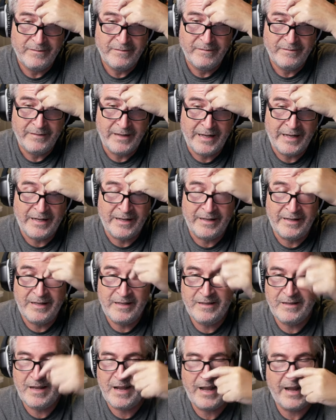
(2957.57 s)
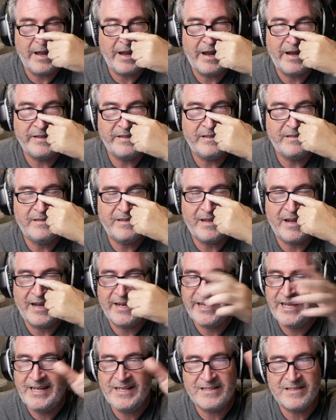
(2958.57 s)
Yeah, I
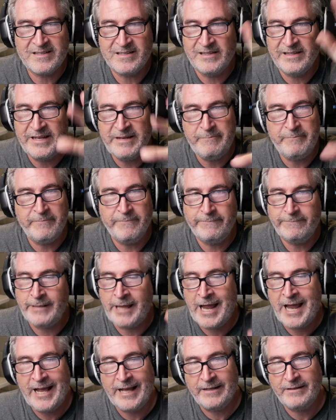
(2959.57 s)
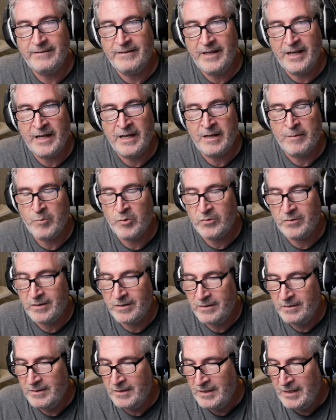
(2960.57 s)
can't sleep flat anymore.
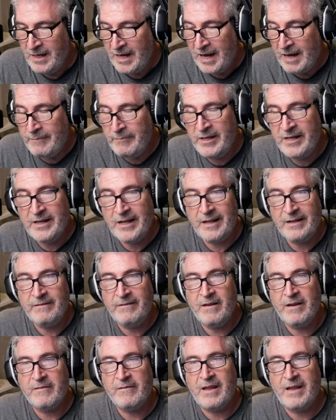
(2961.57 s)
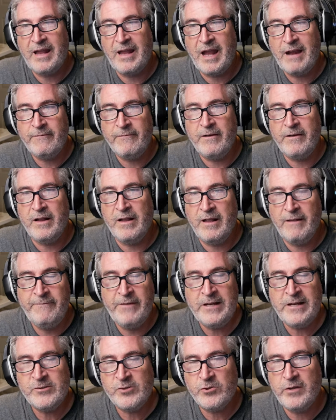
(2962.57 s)
I mean,
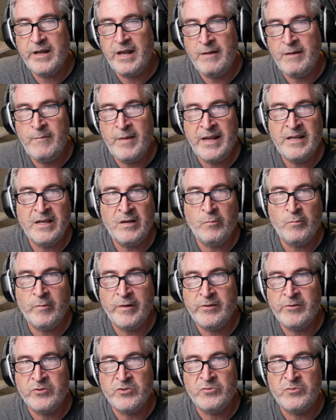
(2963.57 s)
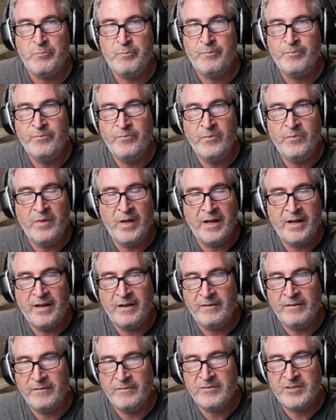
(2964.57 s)
eventually I may get one of those
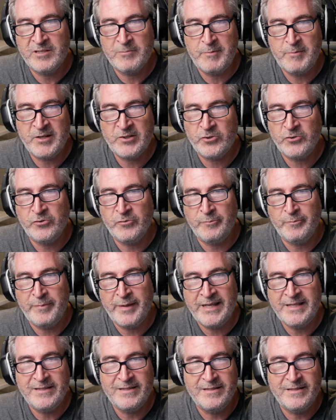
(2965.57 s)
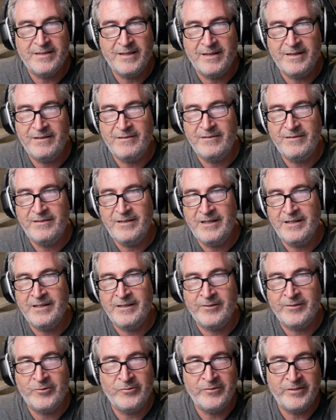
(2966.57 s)
special beds that, you
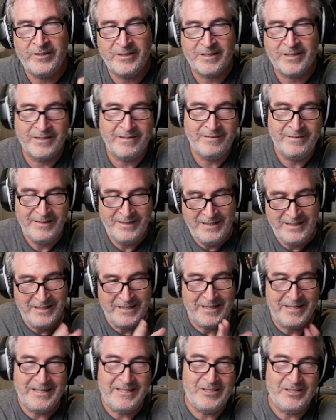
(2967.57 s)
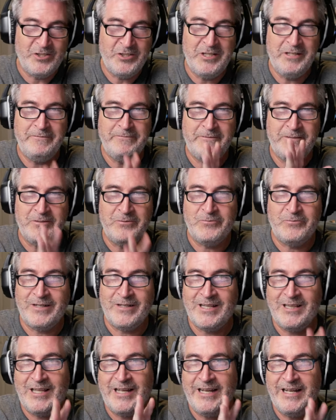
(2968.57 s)
know, you can kind of shift and
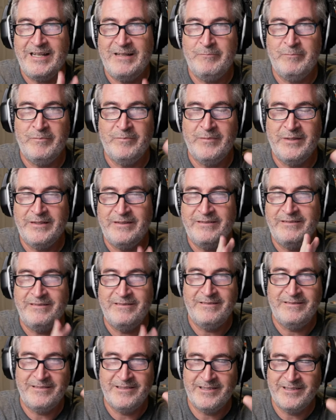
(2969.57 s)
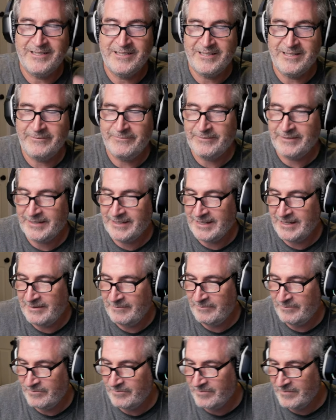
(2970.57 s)
recline them and stuff like that.
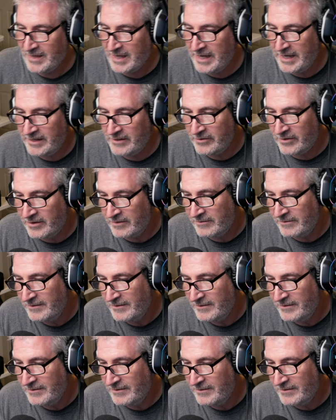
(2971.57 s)
I don't know.